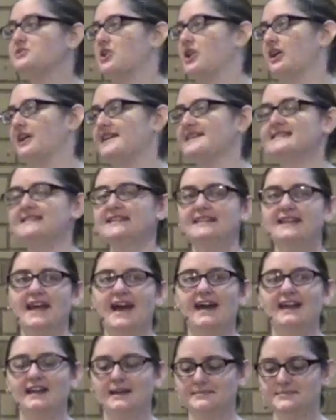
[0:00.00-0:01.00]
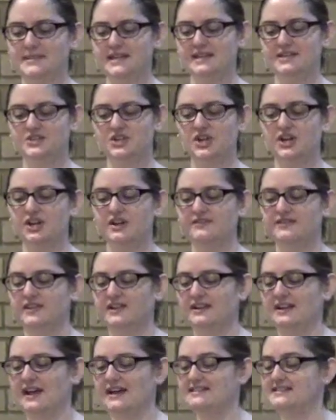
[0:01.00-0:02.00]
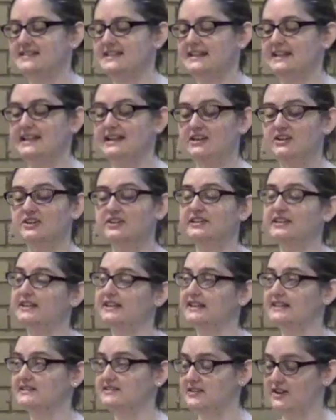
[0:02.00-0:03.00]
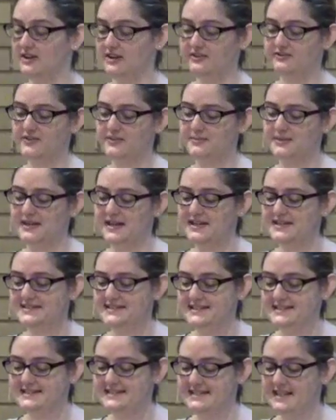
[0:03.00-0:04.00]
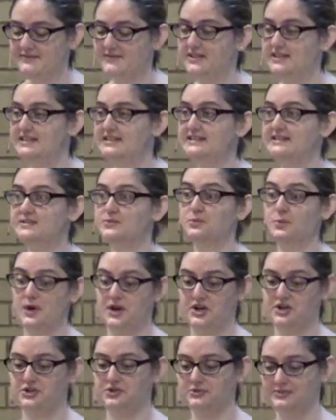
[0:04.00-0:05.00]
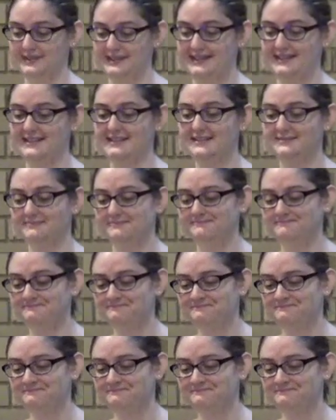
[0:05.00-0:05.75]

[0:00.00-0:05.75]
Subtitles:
song is an adaptation of the classic Carole King song from the 1970s, Where You Lead.